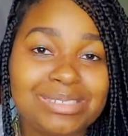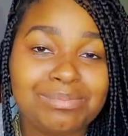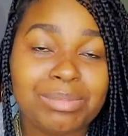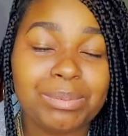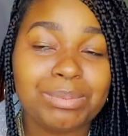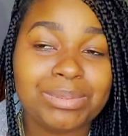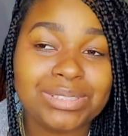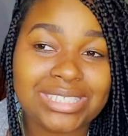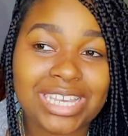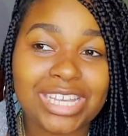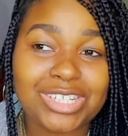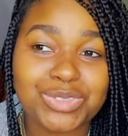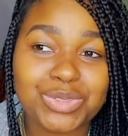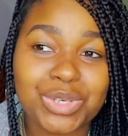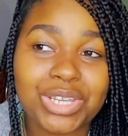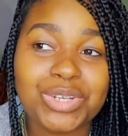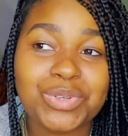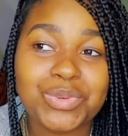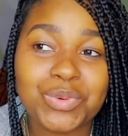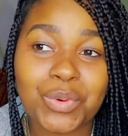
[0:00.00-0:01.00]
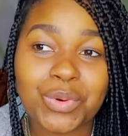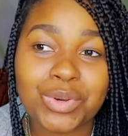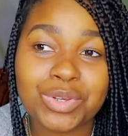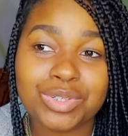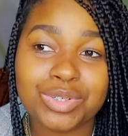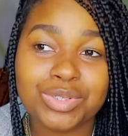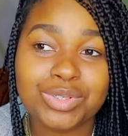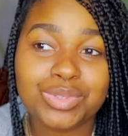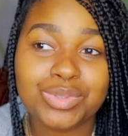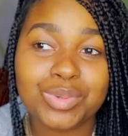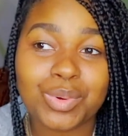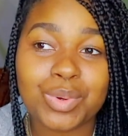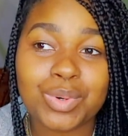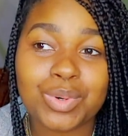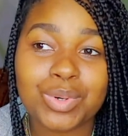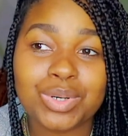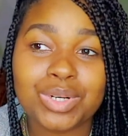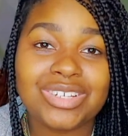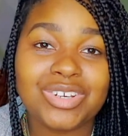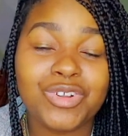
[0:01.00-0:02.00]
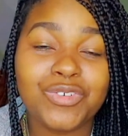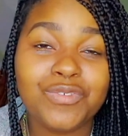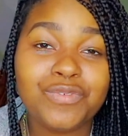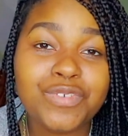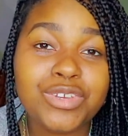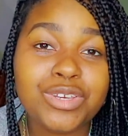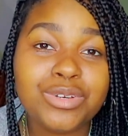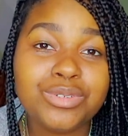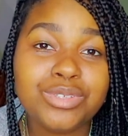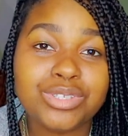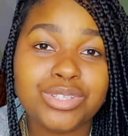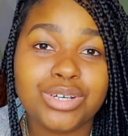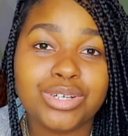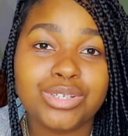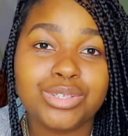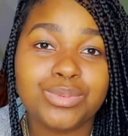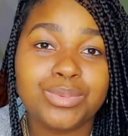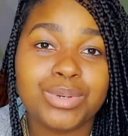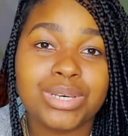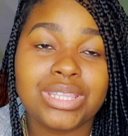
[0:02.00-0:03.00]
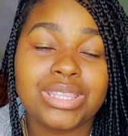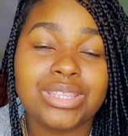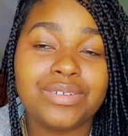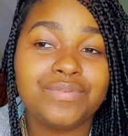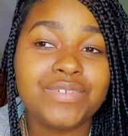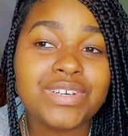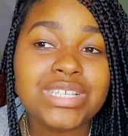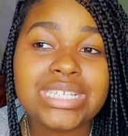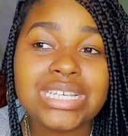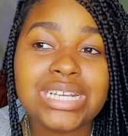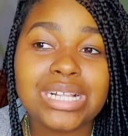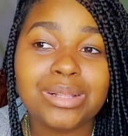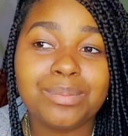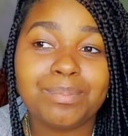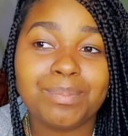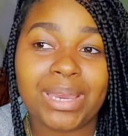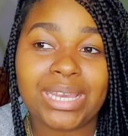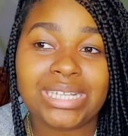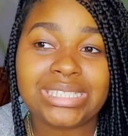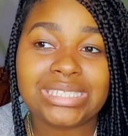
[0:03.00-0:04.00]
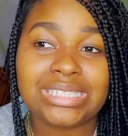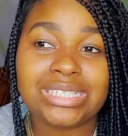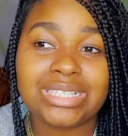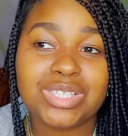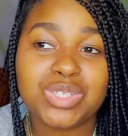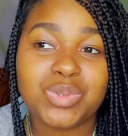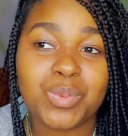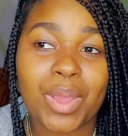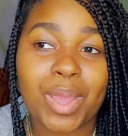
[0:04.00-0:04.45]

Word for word: People tend to ignore those or confuse those with the physical battles,